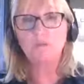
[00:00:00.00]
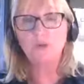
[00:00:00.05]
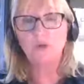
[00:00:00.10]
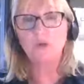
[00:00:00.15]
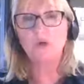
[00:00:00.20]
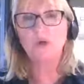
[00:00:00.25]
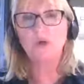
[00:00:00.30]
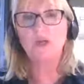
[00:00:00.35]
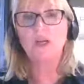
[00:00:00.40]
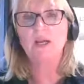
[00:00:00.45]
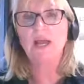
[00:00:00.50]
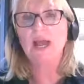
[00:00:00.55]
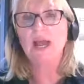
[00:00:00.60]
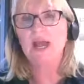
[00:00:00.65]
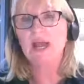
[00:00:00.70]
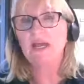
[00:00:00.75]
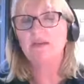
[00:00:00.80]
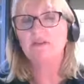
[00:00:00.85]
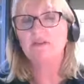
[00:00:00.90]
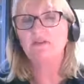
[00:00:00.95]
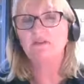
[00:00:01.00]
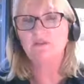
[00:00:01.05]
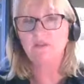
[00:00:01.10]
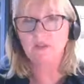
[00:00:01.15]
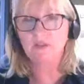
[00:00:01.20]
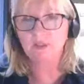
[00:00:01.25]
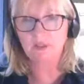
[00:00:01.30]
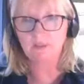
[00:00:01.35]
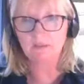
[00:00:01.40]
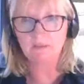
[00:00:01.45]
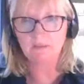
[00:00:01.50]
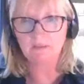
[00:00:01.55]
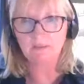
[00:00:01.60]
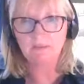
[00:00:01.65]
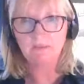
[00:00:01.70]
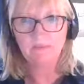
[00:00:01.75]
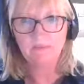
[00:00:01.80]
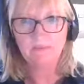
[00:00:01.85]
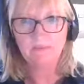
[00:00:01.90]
book and film?